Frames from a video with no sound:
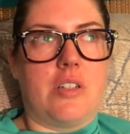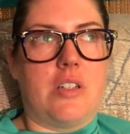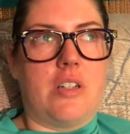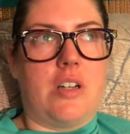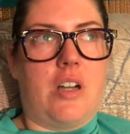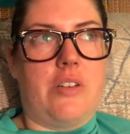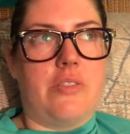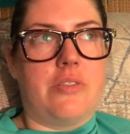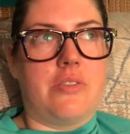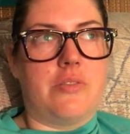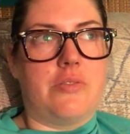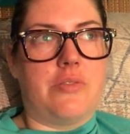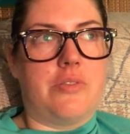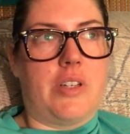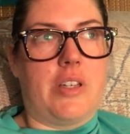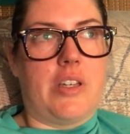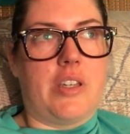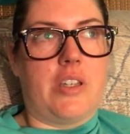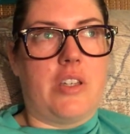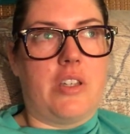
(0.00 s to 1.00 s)
off of
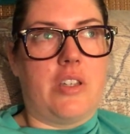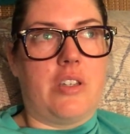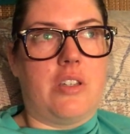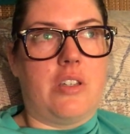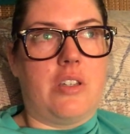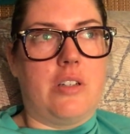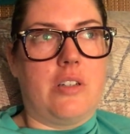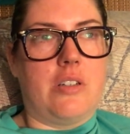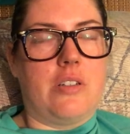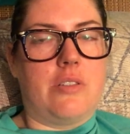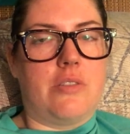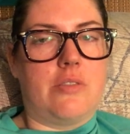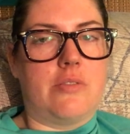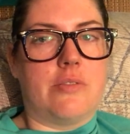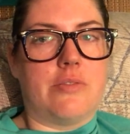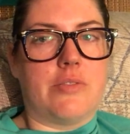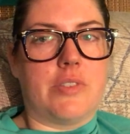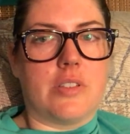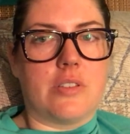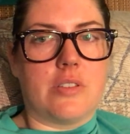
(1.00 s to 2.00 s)
like your own
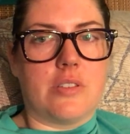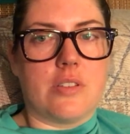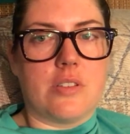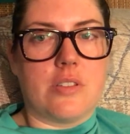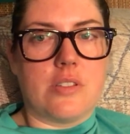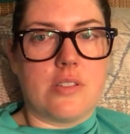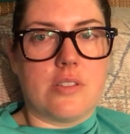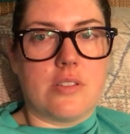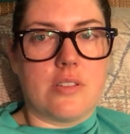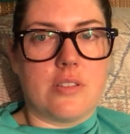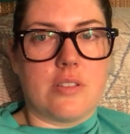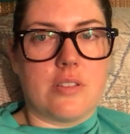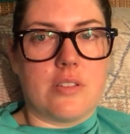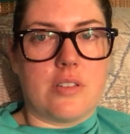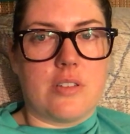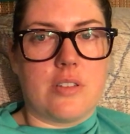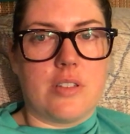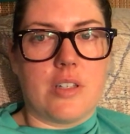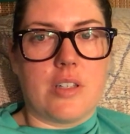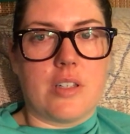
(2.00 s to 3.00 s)
feelings
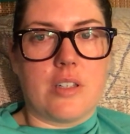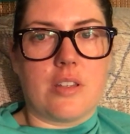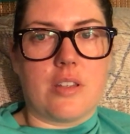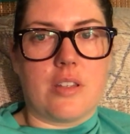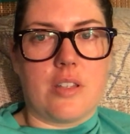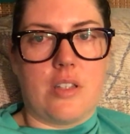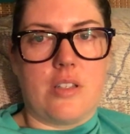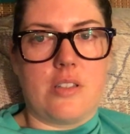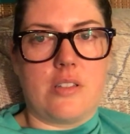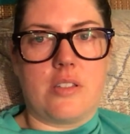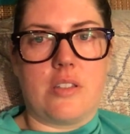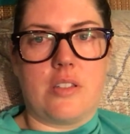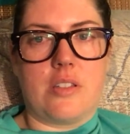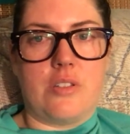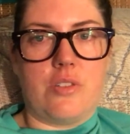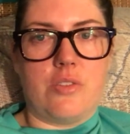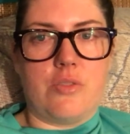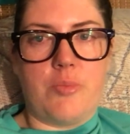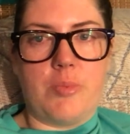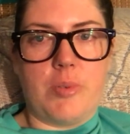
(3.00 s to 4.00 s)
and like things that
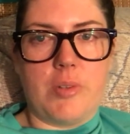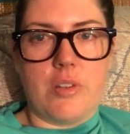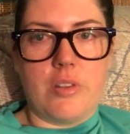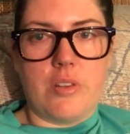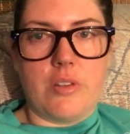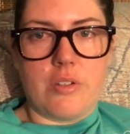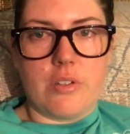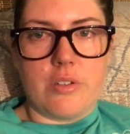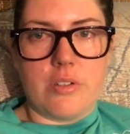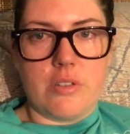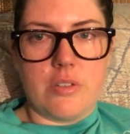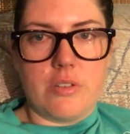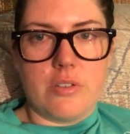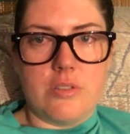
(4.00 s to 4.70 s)
you've been through